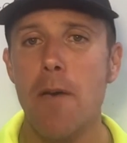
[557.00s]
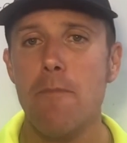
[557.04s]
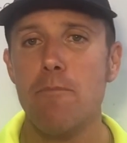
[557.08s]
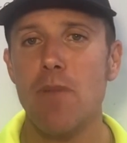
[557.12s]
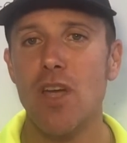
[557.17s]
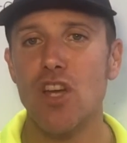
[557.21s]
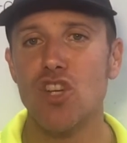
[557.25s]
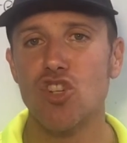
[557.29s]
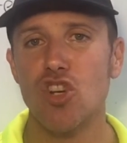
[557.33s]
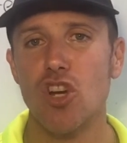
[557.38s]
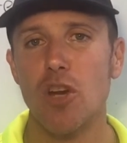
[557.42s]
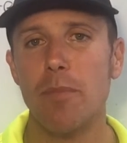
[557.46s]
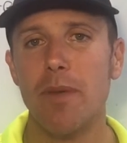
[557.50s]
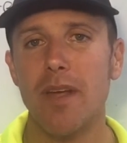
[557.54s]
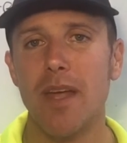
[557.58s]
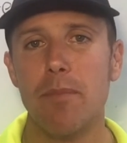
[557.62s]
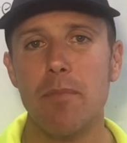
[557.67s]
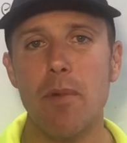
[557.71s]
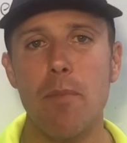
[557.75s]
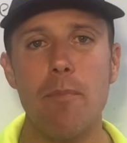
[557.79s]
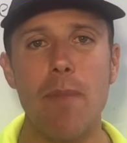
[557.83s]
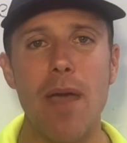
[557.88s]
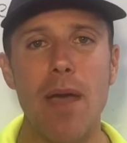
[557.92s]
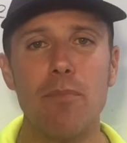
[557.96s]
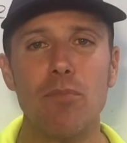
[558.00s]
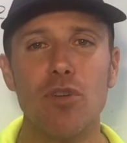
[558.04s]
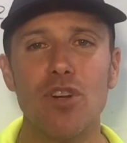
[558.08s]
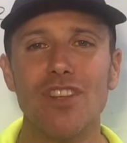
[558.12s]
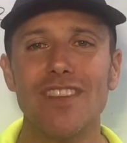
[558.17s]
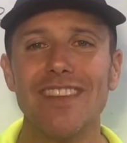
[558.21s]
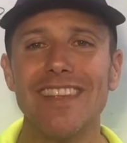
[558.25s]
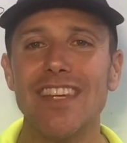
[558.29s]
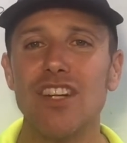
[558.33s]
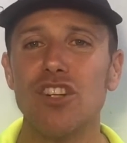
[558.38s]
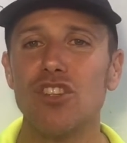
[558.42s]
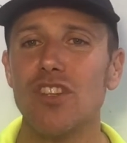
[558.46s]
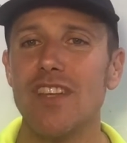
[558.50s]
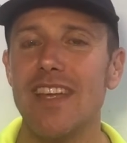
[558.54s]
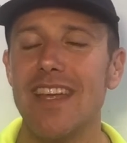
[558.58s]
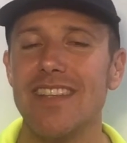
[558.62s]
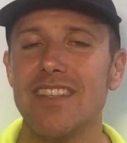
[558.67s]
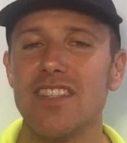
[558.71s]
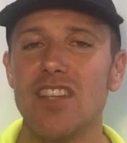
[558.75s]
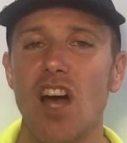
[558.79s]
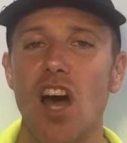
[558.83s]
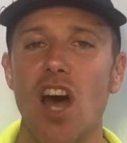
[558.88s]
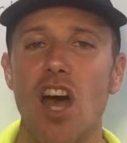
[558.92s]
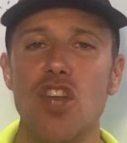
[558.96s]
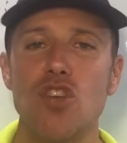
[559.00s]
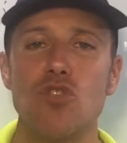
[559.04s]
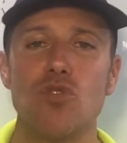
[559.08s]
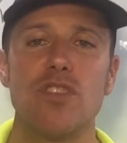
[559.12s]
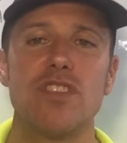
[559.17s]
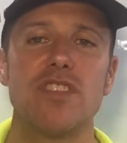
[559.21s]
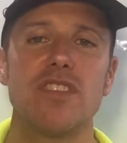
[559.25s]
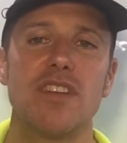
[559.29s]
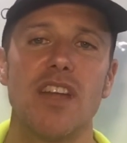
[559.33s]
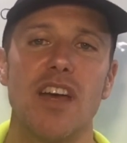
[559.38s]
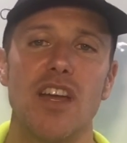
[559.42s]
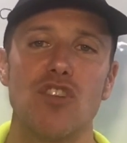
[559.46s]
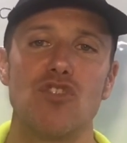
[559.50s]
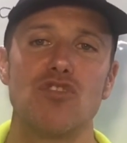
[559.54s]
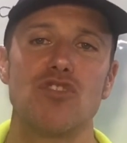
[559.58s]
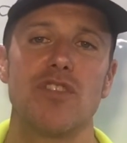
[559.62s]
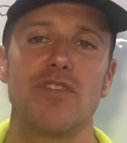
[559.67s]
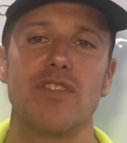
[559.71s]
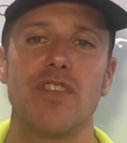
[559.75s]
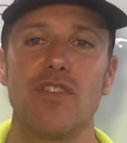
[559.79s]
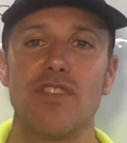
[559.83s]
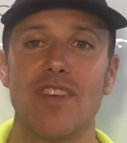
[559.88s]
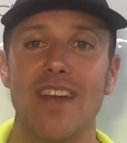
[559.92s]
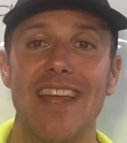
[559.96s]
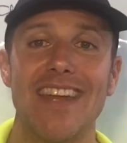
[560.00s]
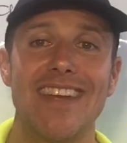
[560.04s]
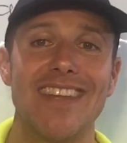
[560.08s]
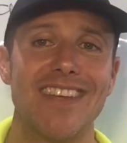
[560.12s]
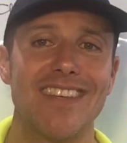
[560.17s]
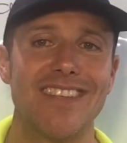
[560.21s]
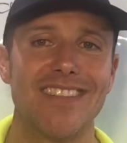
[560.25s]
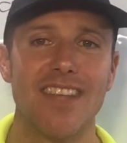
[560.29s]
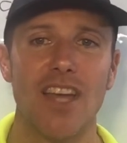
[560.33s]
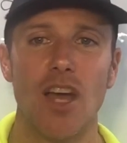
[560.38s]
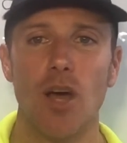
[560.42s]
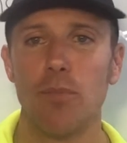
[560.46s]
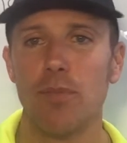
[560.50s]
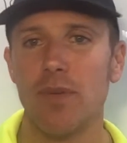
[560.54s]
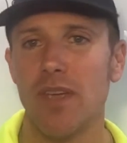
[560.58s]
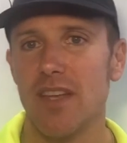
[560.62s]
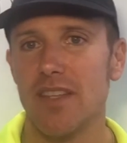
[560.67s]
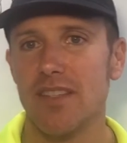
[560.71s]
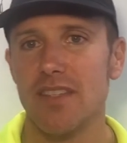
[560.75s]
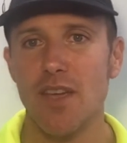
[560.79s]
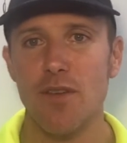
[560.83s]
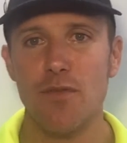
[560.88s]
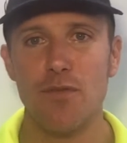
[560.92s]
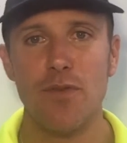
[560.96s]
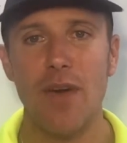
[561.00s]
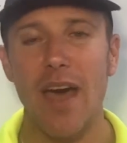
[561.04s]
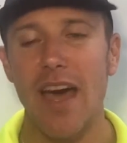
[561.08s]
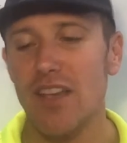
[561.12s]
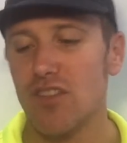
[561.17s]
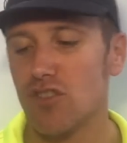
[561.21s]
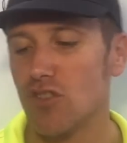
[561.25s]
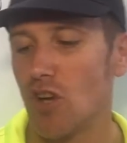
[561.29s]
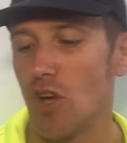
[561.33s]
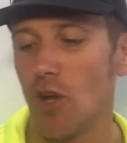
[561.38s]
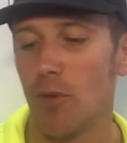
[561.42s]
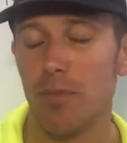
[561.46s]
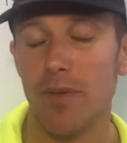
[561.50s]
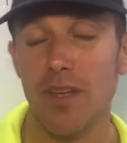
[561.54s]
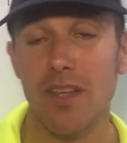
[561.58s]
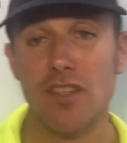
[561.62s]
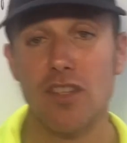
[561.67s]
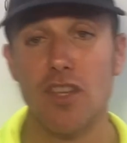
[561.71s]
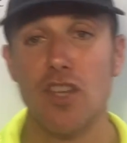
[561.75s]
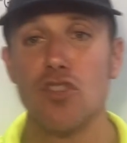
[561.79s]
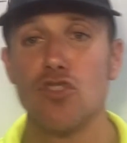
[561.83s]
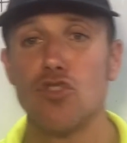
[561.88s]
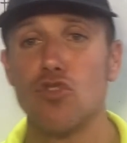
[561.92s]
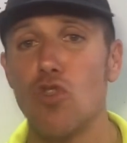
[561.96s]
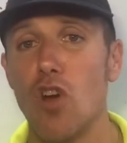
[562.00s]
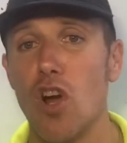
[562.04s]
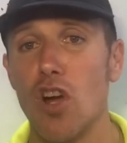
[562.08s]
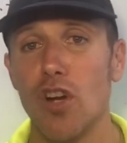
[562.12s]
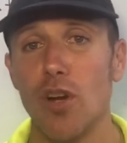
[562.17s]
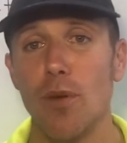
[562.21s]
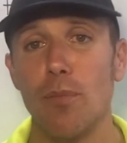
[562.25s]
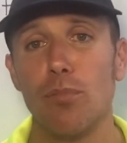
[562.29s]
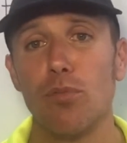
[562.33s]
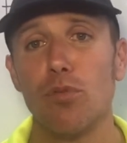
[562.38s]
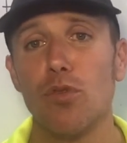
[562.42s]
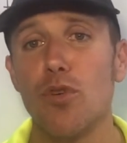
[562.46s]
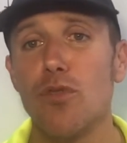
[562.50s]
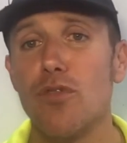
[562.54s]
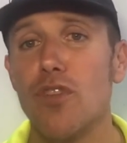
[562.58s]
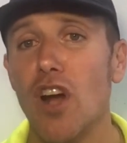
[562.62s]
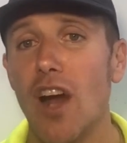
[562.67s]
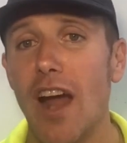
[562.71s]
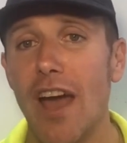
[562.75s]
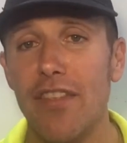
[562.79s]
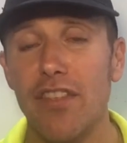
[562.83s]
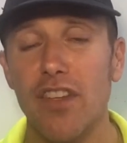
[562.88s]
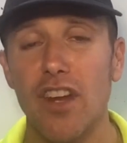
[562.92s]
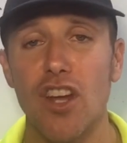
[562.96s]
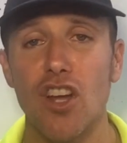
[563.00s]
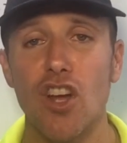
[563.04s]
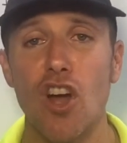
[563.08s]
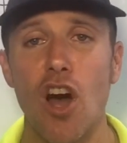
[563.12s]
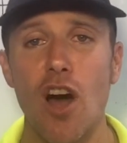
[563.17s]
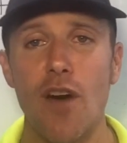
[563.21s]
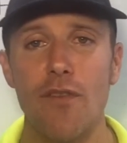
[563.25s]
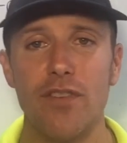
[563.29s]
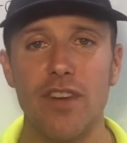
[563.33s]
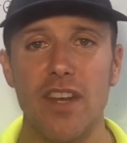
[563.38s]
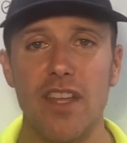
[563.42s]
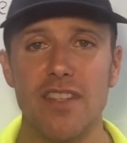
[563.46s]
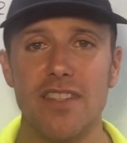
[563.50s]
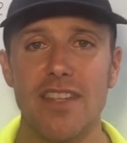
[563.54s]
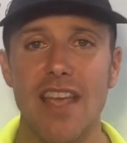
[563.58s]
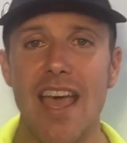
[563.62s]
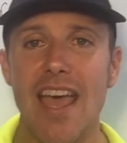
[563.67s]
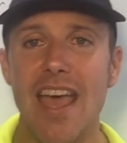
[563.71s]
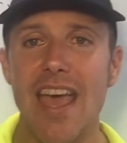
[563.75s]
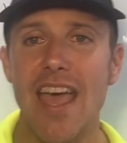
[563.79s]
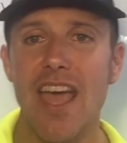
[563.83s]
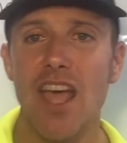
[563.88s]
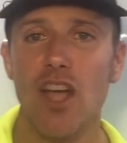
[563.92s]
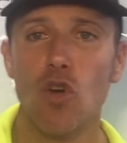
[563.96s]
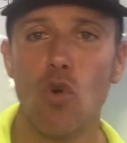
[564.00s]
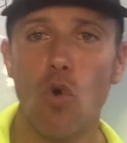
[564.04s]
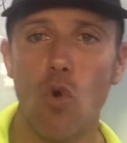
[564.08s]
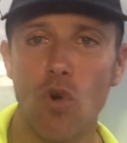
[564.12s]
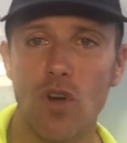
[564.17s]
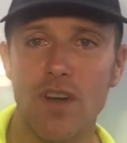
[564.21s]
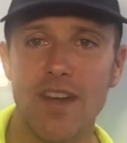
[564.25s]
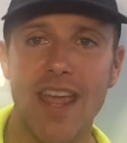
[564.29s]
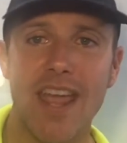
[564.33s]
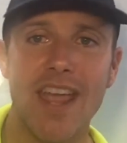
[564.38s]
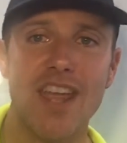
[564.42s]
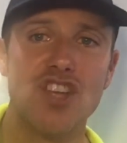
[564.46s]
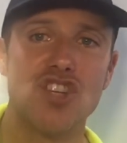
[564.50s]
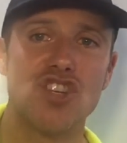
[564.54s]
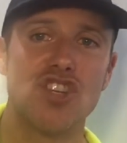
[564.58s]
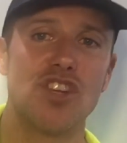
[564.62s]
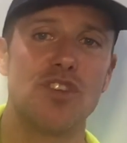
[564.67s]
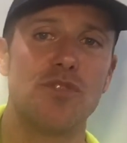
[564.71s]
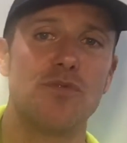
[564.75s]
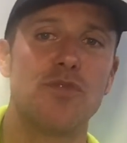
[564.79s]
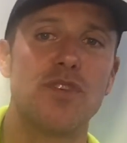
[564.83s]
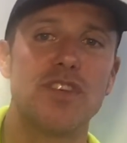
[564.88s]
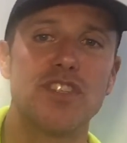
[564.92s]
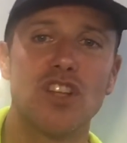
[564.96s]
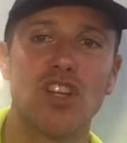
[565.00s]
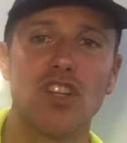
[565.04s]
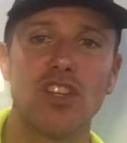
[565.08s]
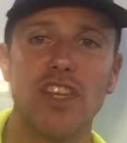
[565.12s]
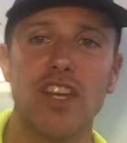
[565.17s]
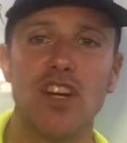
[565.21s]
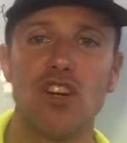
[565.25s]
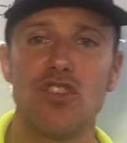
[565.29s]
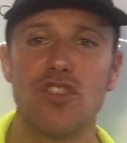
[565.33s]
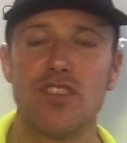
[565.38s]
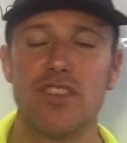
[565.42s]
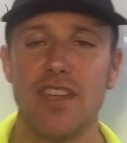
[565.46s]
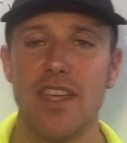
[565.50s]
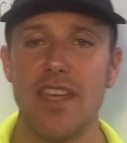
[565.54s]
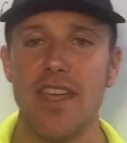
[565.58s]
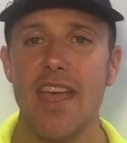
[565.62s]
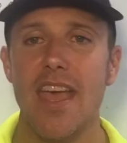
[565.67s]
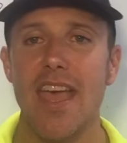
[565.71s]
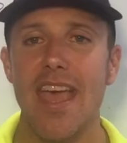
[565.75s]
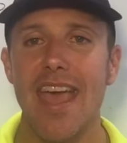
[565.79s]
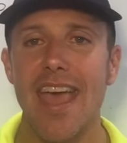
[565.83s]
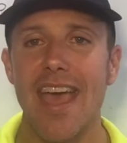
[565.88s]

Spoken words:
Make sure to become a member. Literally, it's hundreds and hundreds of different ideas to help kids get faster, help kids get stronger, improve their athletic confidence and coordination, physical literacy.